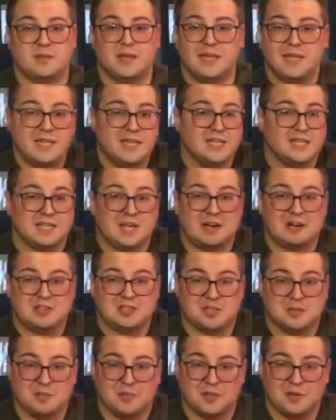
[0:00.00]
He didn't
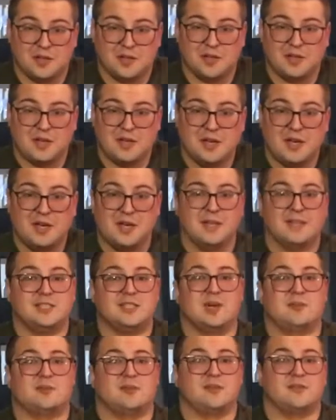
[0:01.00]
dodge the bullet, he
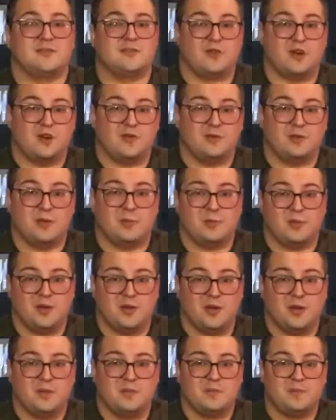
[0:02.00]
jumped in front of the
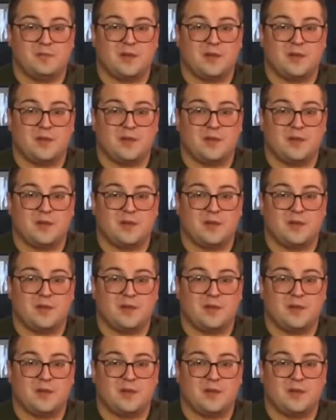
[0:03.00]
bullet,